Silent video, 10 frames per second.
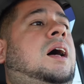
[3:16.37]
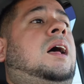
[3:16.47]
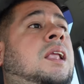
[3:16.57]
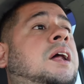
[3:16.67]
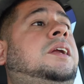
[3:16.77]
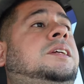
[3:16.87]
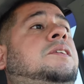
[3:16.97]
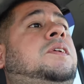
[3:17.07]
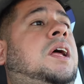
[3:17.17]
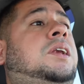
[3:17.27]
a lot of the
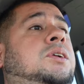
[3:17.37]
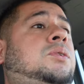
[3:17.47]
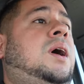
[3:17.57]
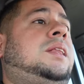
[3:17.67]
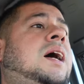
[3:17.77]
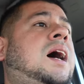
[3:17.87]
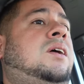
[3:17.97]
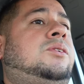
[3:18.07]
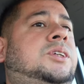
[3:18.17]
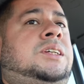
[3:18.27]
stuff that I do at the
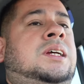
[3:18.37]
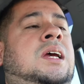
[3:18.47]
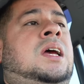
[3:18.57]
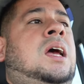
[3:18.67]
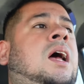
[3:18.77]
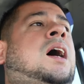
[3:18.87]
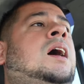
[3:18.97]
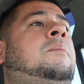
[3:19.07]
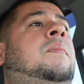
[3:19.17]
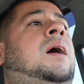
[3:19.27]
house,
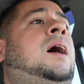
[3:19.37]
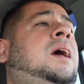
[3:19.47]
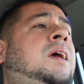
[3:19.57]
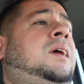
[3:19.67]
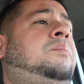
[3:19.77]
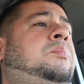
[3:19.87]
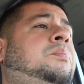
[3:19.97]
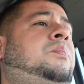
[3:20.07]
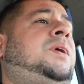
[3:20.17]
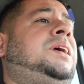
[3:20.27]
I
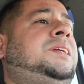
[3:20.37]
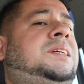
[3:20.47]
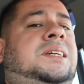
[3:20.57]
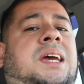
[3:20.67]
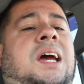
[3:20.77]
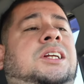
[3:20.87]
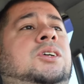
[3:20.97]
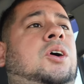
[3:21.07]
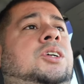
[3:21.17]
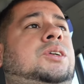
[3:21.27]
can say I
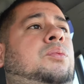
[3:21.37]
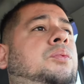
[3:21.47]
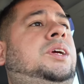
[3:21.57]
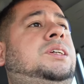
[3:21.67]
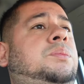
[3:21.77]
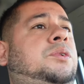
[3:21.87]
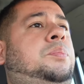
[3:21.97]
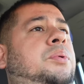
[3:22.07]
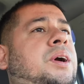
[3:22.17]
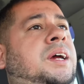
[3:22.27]
charge a reasonable
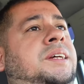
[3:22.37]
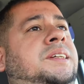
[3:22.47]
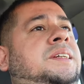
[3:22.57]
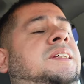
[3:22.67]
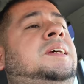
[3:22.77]
price.